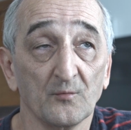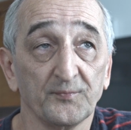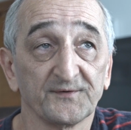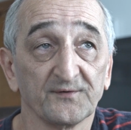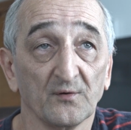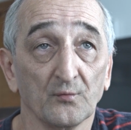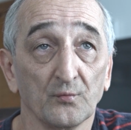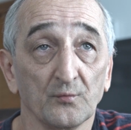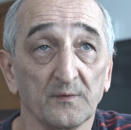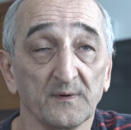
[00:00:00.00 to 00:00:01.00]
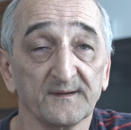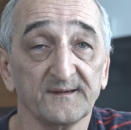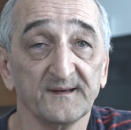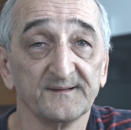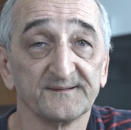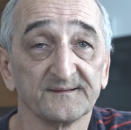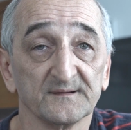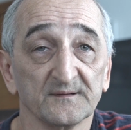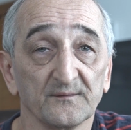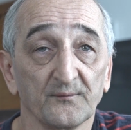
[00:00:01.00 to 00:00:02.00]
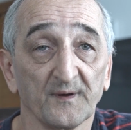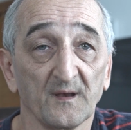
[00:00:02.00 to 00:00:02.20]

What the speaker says: so this will